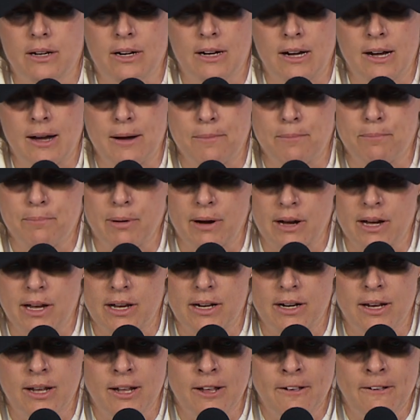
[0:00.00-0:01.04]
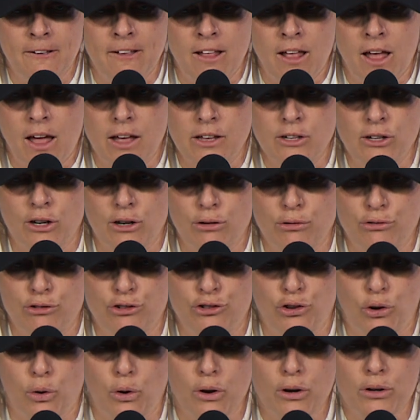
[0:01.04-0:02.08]
But, you know,
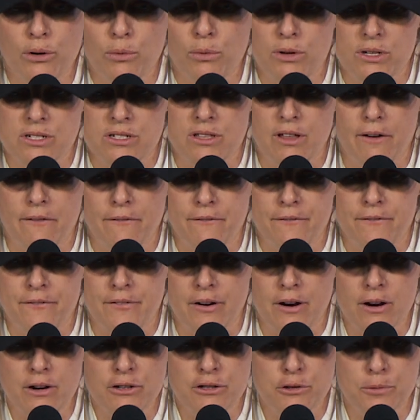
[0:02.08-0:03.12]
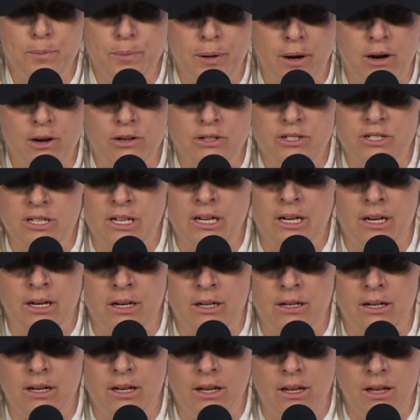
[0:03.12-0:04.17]
Jordan was the first
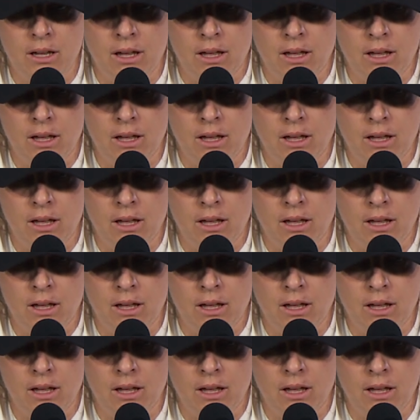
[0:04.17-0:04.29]
person